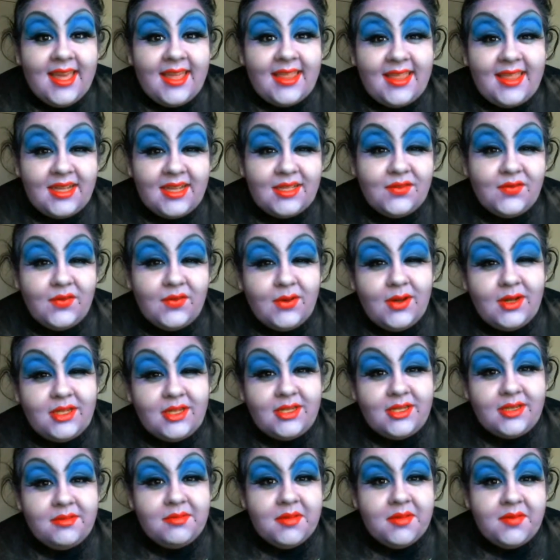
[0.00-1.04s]
Yeah, thanks for
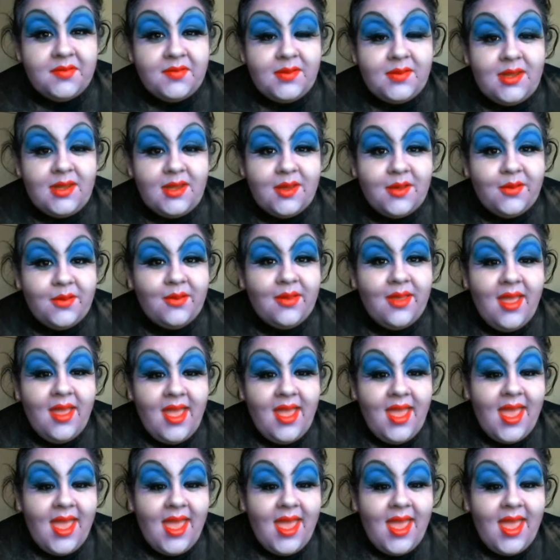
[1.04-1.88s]
watching my video,